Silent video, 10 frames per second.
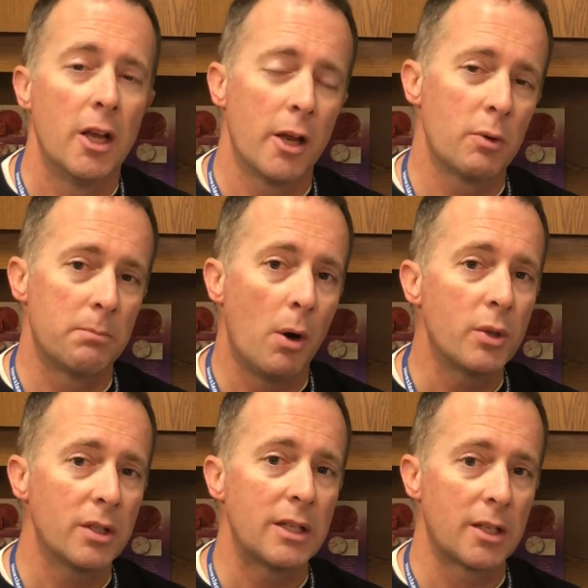It was
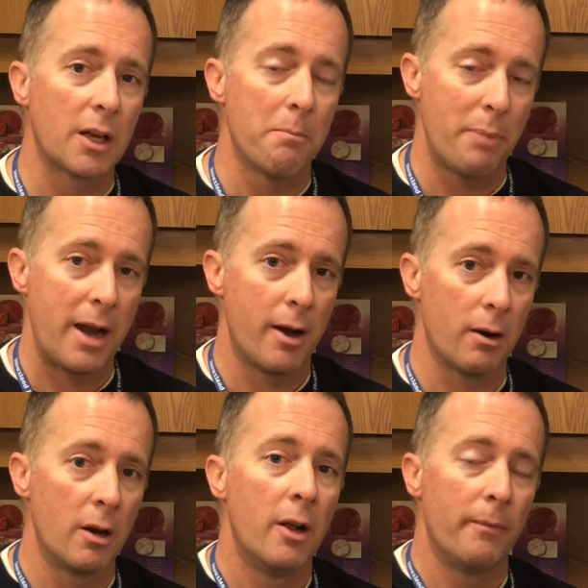mostly to
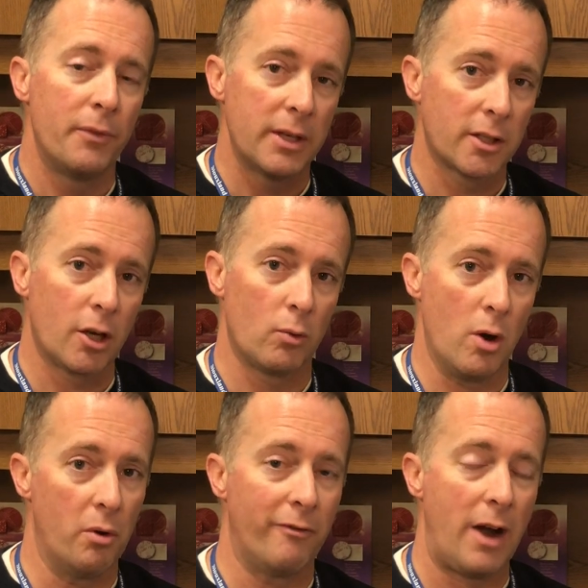compare this
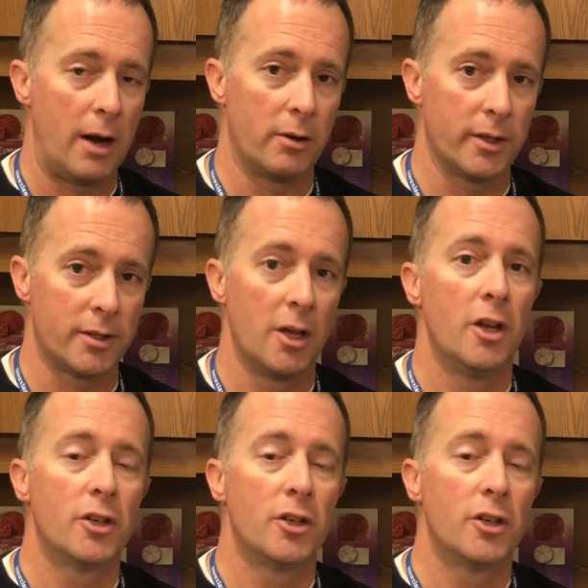coronavirus